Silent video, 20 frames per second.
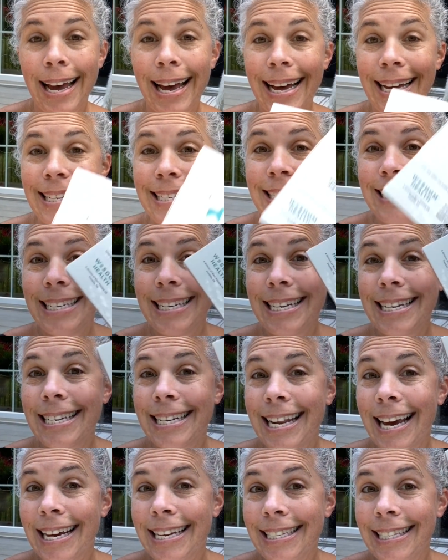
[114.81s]
A D
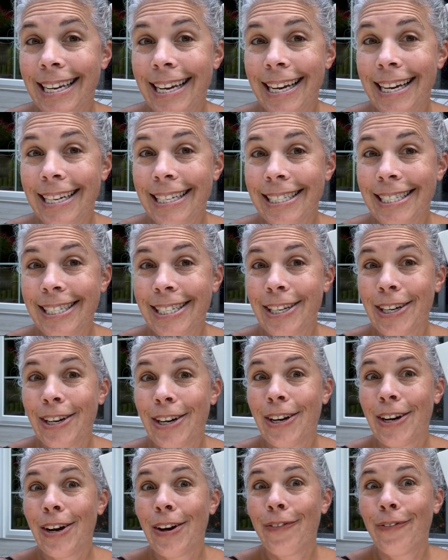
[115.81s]
N A test
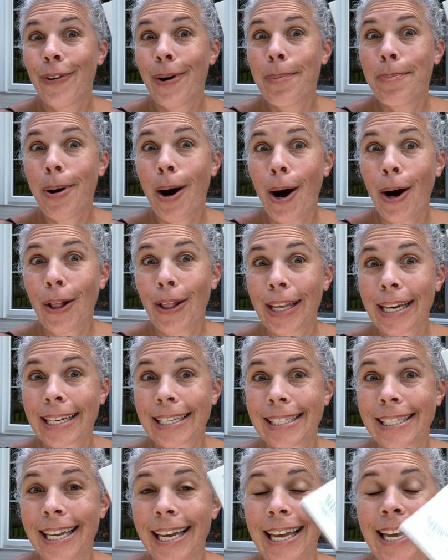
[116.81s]
for
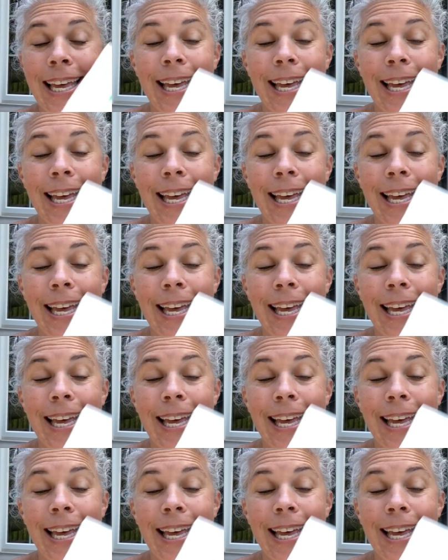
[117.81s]
Pollux.